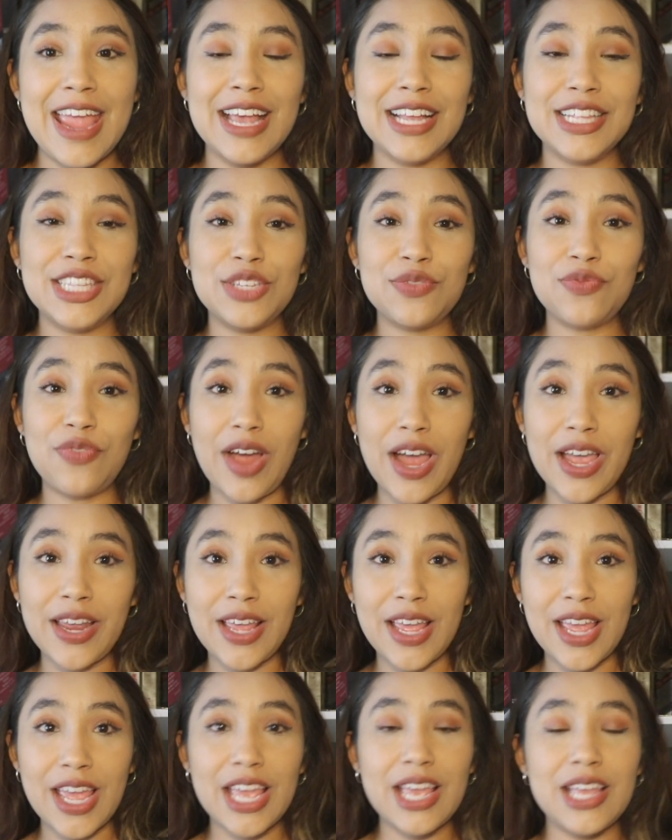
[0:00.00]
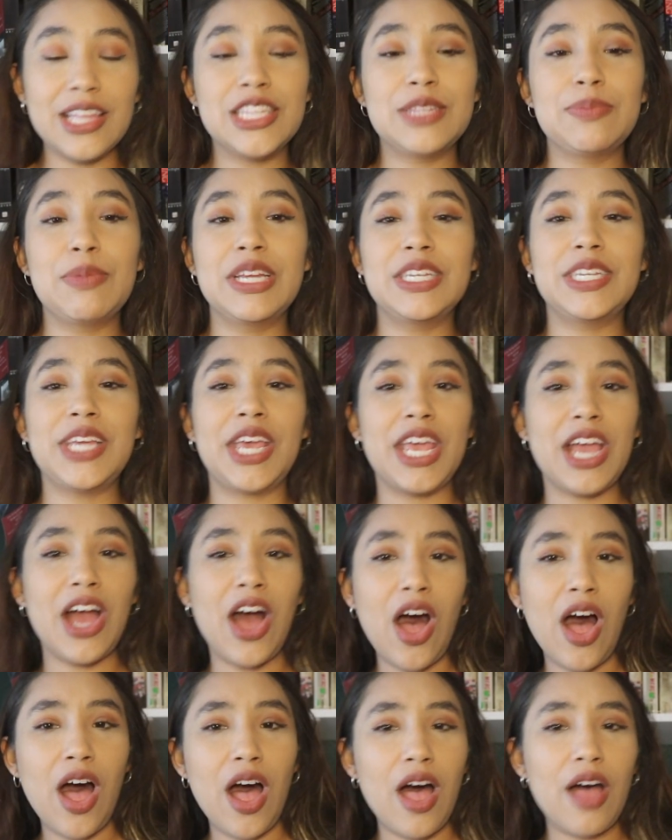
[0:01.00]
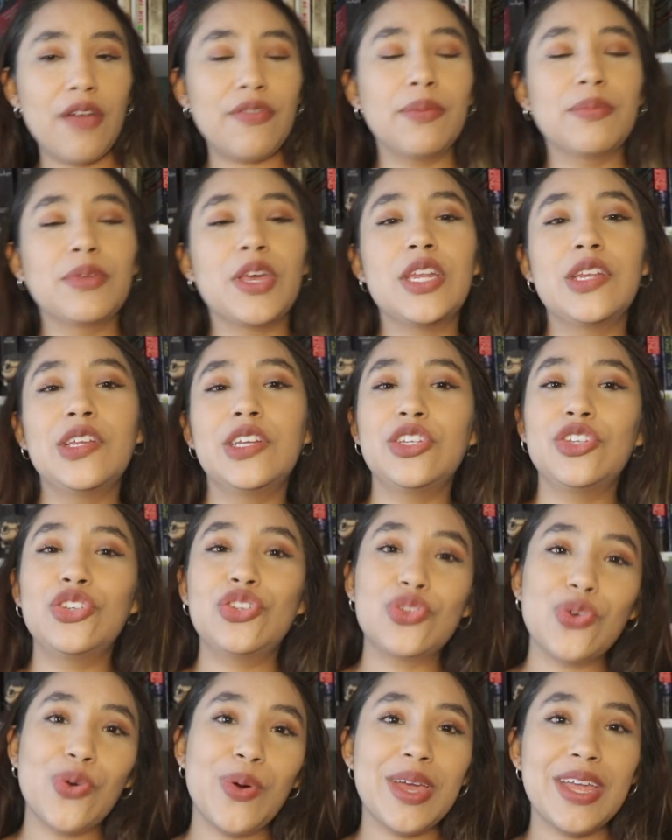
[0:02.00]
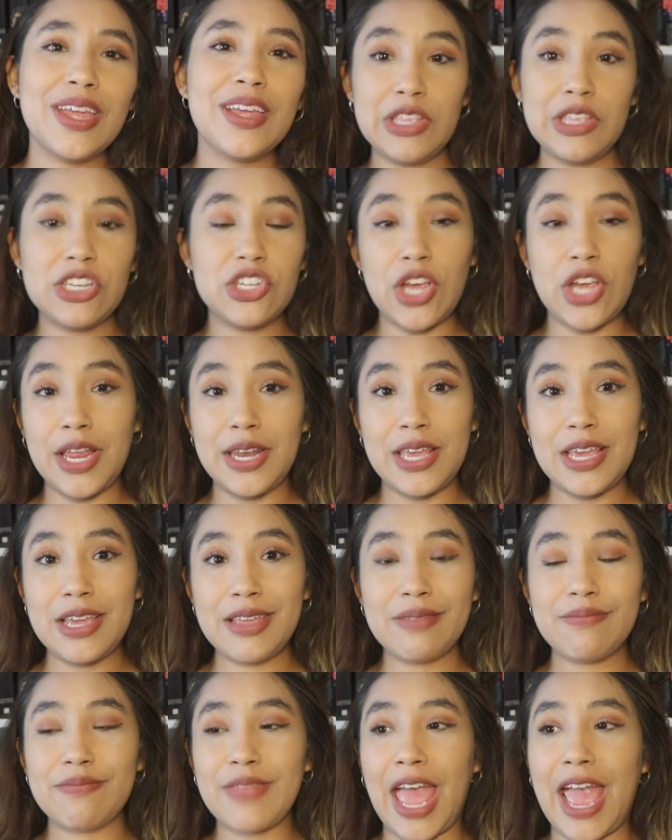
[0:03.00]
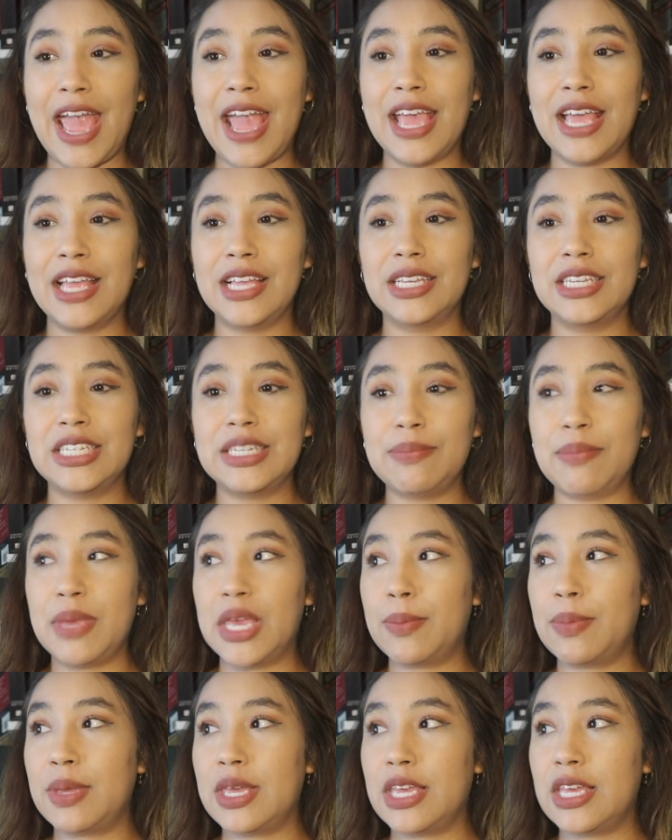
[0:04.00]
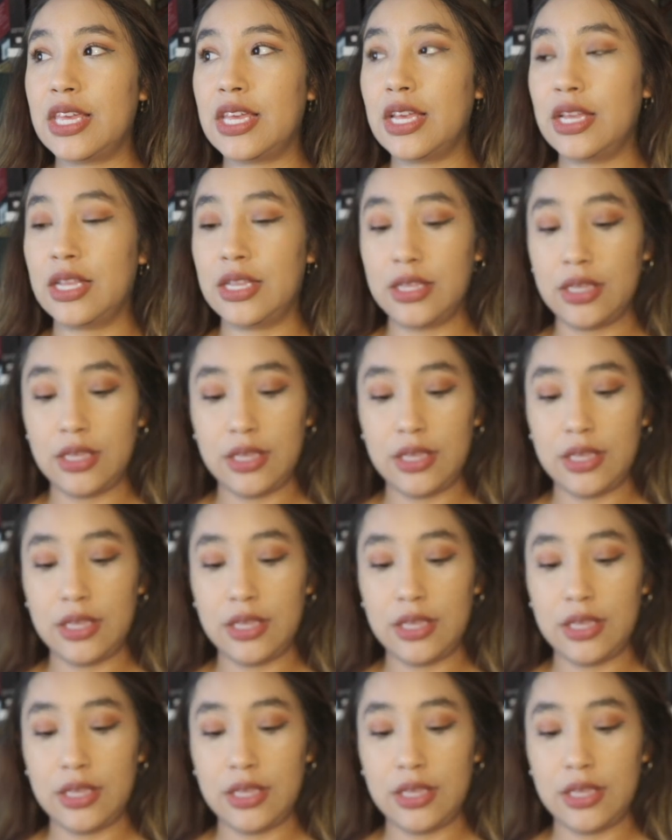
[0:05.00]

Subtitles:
It's Friday, it's my day off. I'm gonna enjoy The Shining and maybe